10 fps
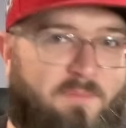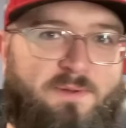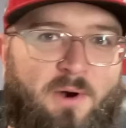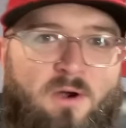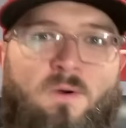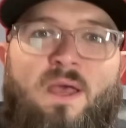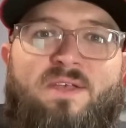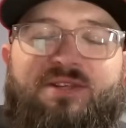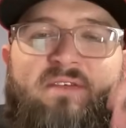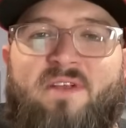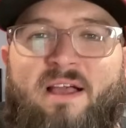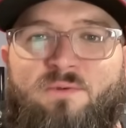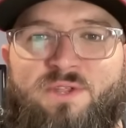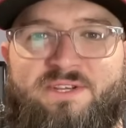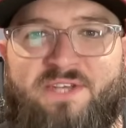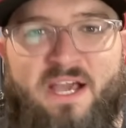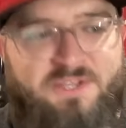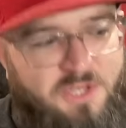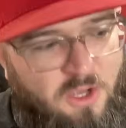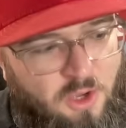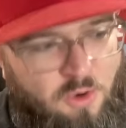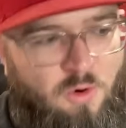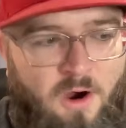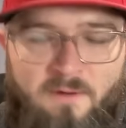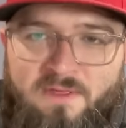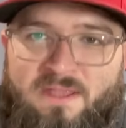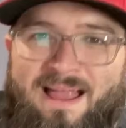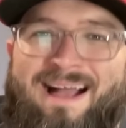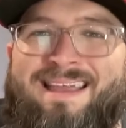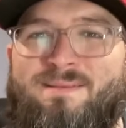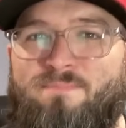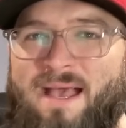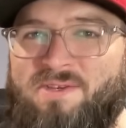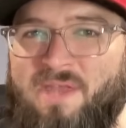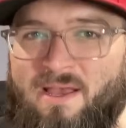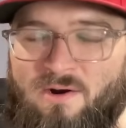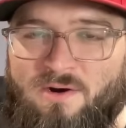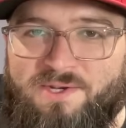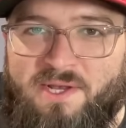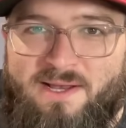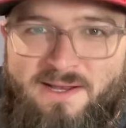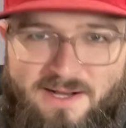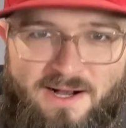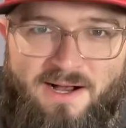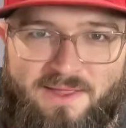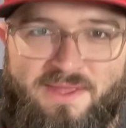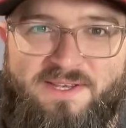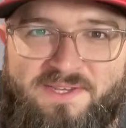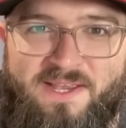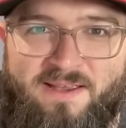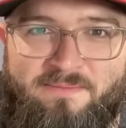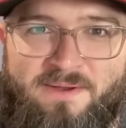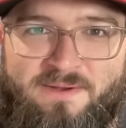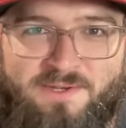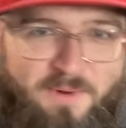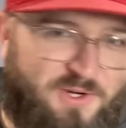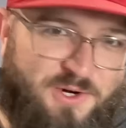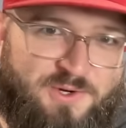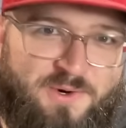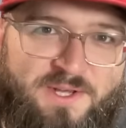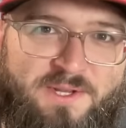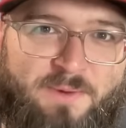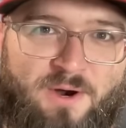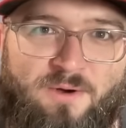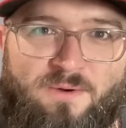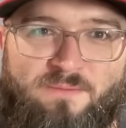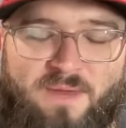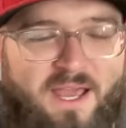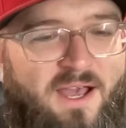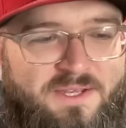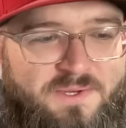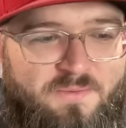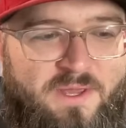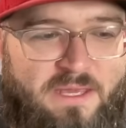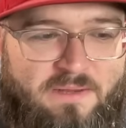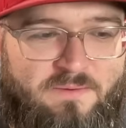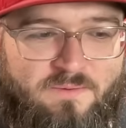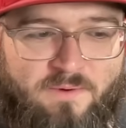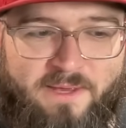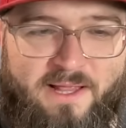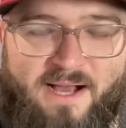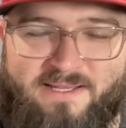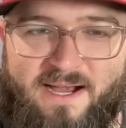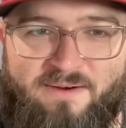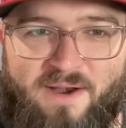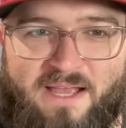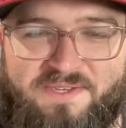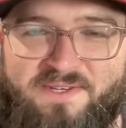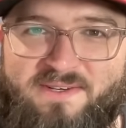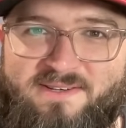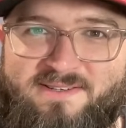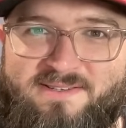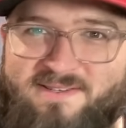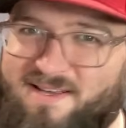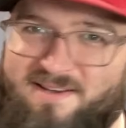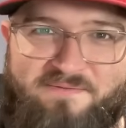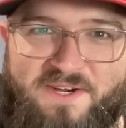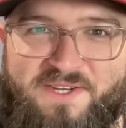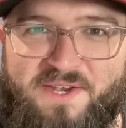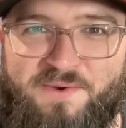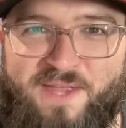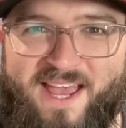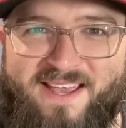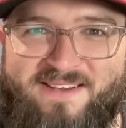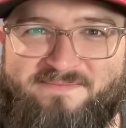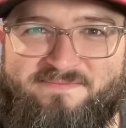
up tomorrow, Steve and I will discuss who are the 9 best hitters on this team. So make sure you join us tomorrow because we will be locked on Reds every single day.